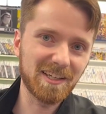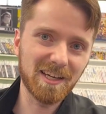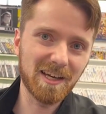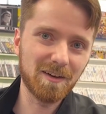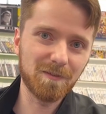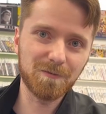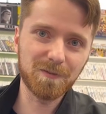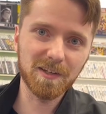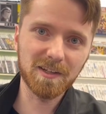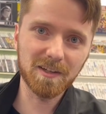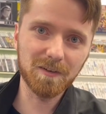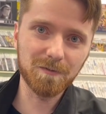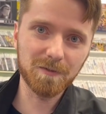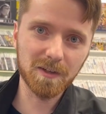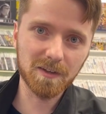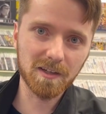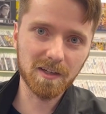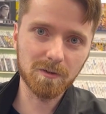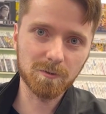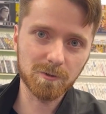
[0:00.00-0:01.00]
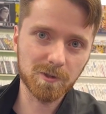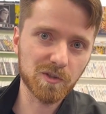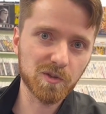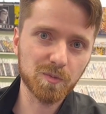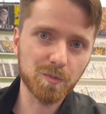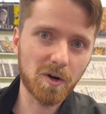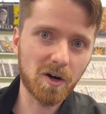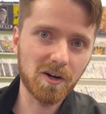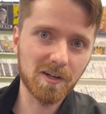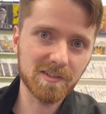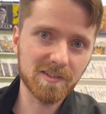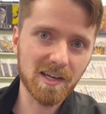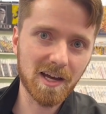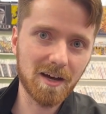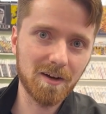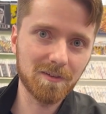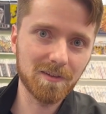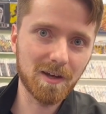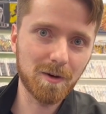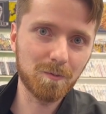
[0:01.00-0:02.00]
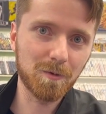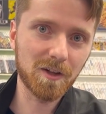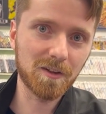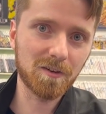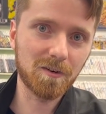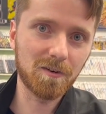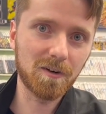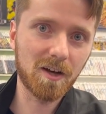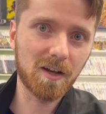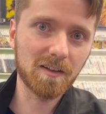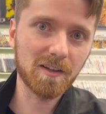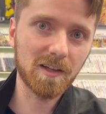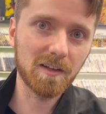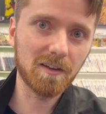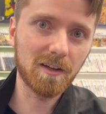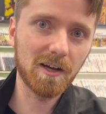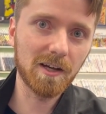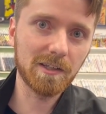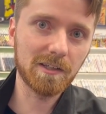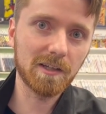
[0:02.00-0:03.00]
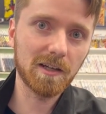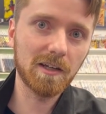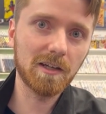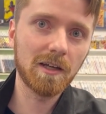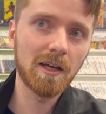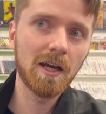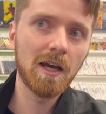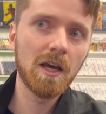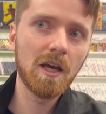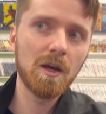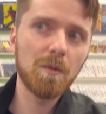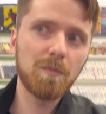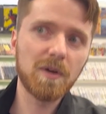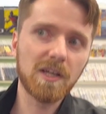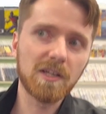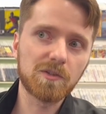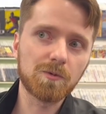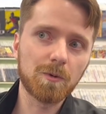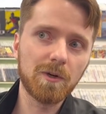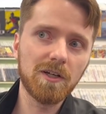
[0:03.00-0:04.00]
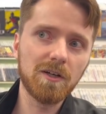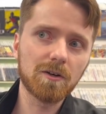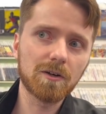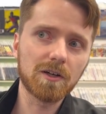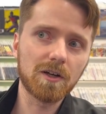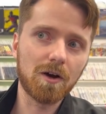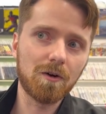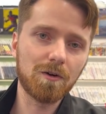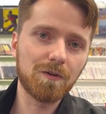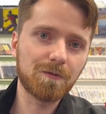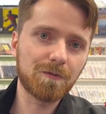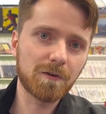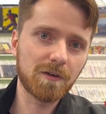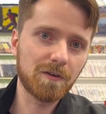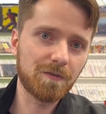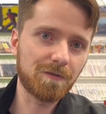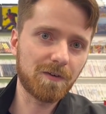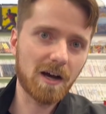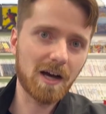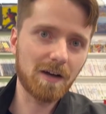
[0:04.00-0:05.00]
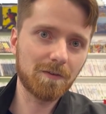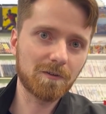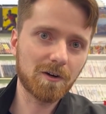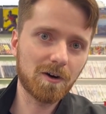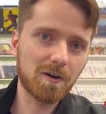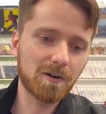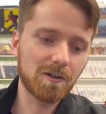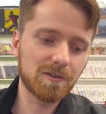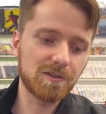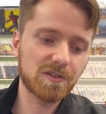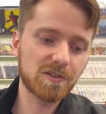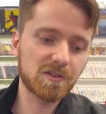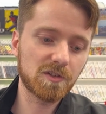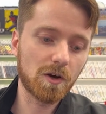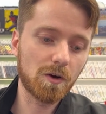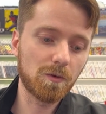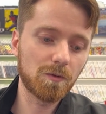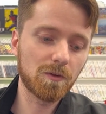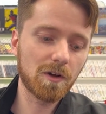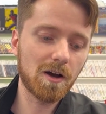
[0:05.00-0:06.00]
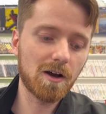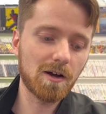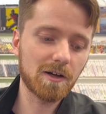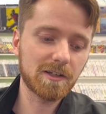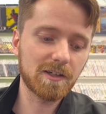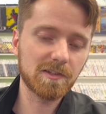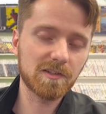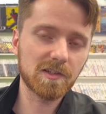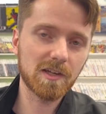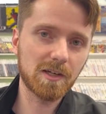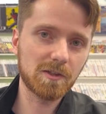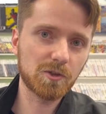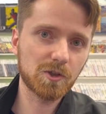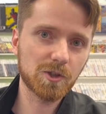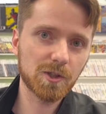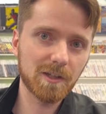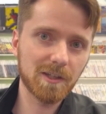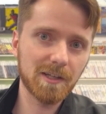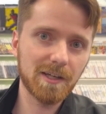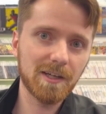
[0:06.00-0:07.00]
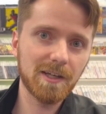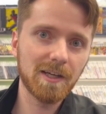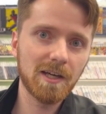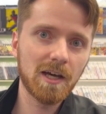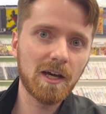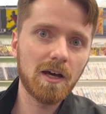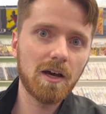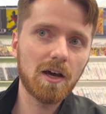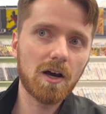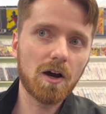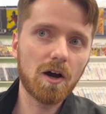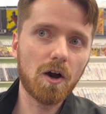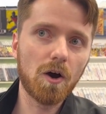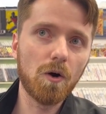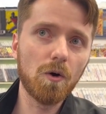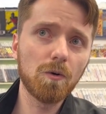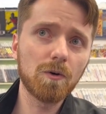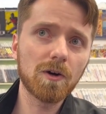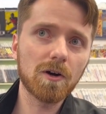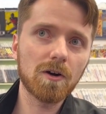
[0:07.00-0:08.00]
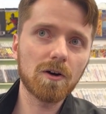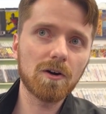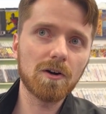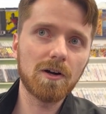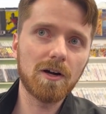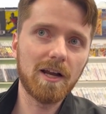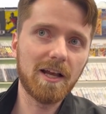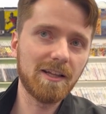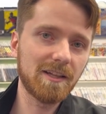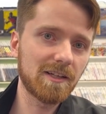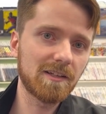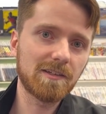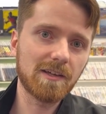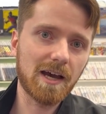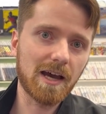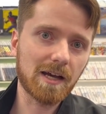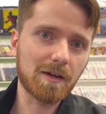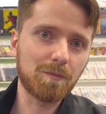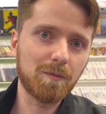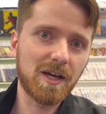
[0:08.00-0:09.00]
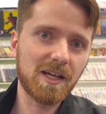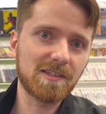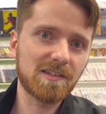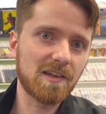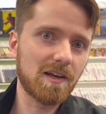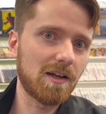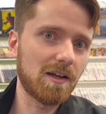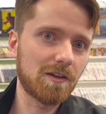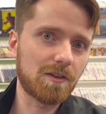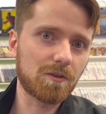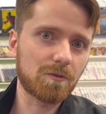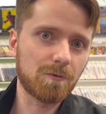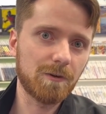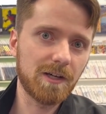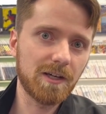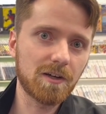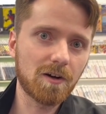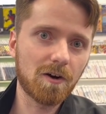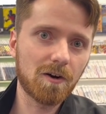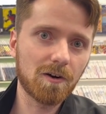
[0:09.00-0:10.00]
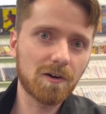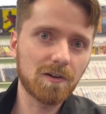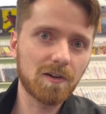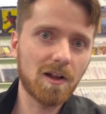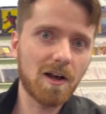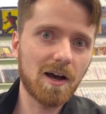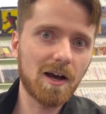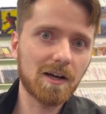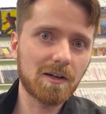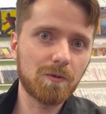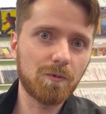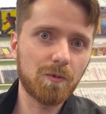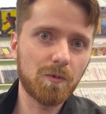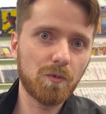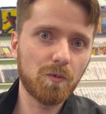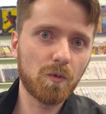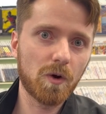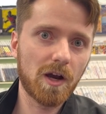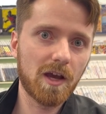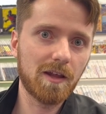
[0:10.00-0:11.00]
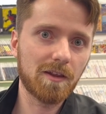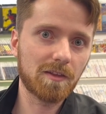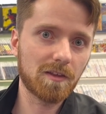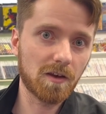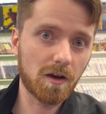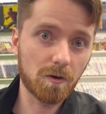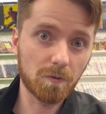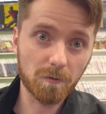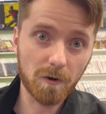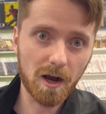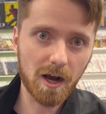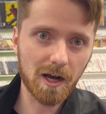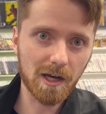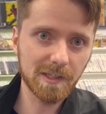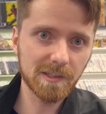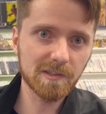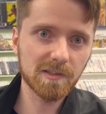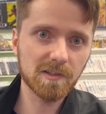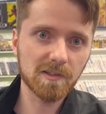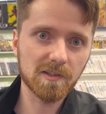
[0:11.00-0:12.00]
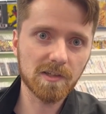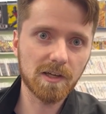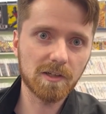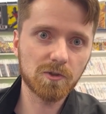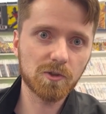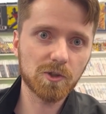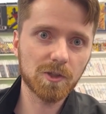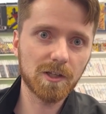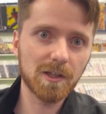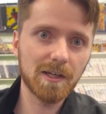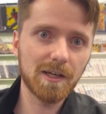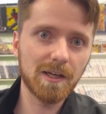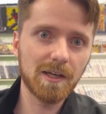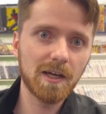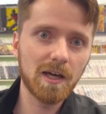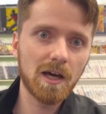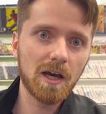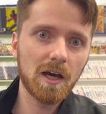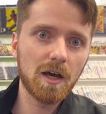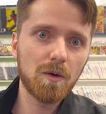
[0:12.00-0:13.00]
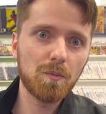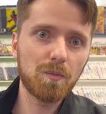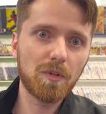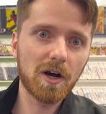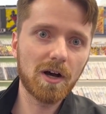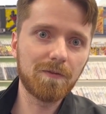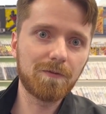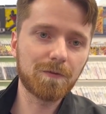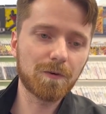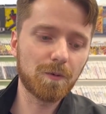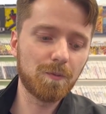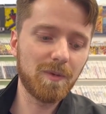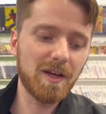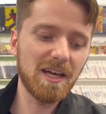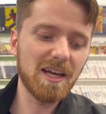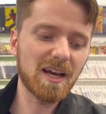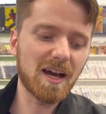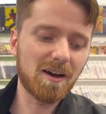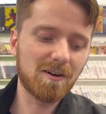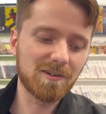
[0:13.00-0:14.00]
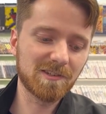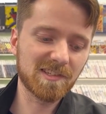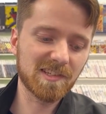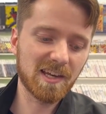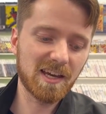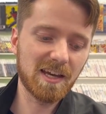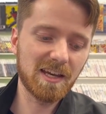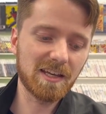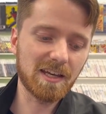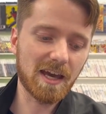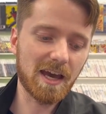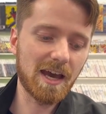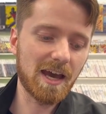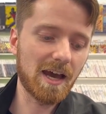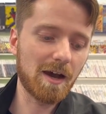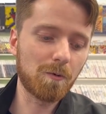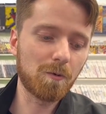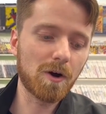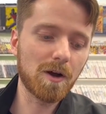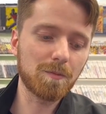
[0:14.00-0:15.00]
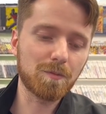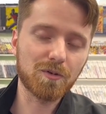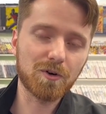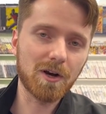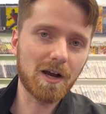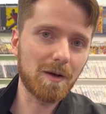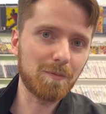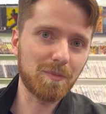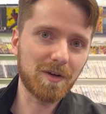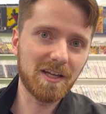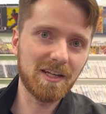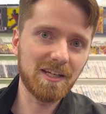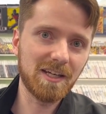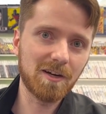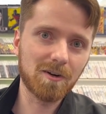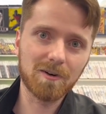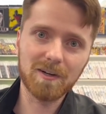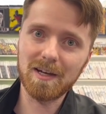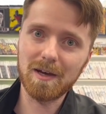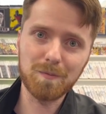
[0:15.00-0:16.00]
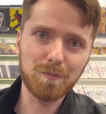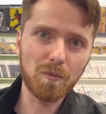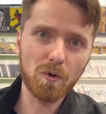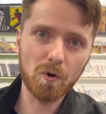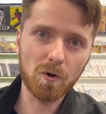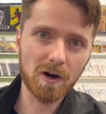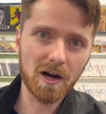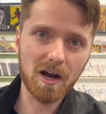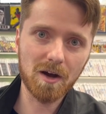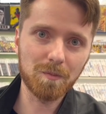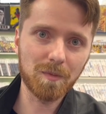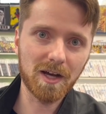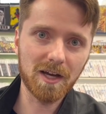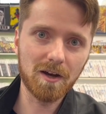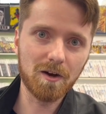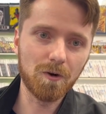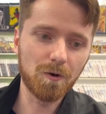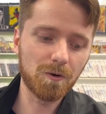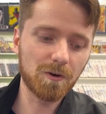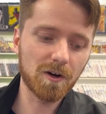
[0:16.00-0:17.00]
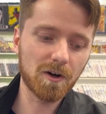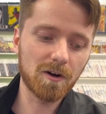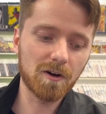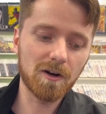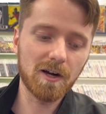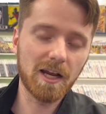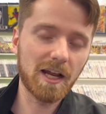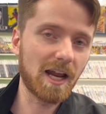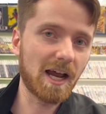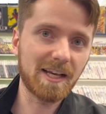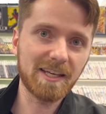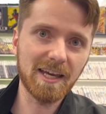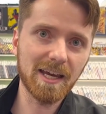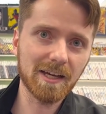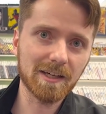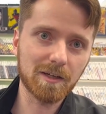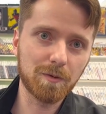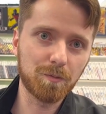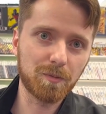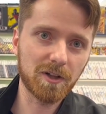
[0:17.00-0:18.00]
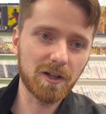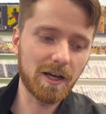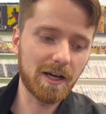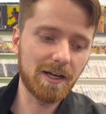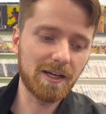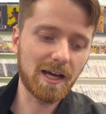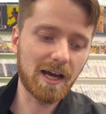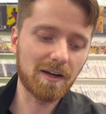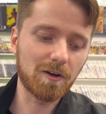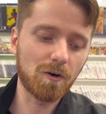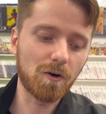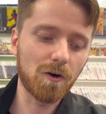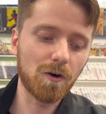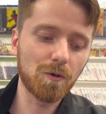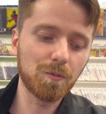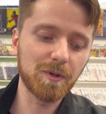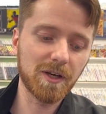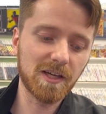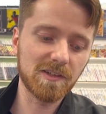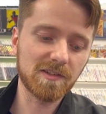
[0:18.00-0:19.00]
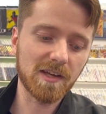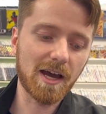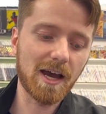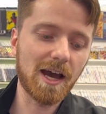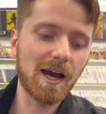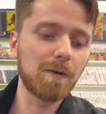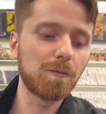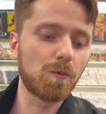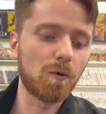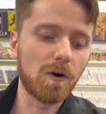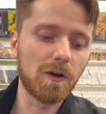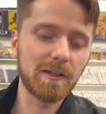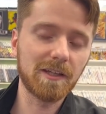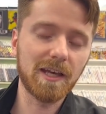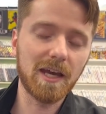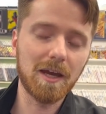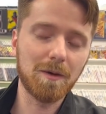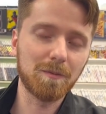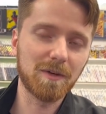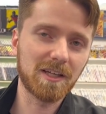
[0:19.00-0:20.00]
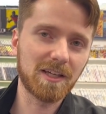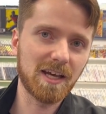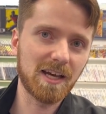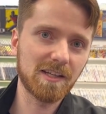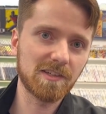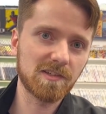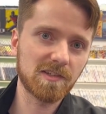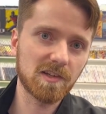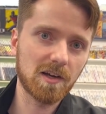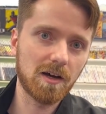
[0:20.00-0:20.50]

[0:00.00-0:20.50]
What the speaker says: to get a 50-50 response out of them, whether or not they like it. Because when you're going for the 5-card zone lock, essentially, Ogre in the deck makes it a 3-card lock with a Rise, essentially. But for me, I was like, hey, I want Prep in here to get more out of my Ogre. And I can't complain at all because I had one game against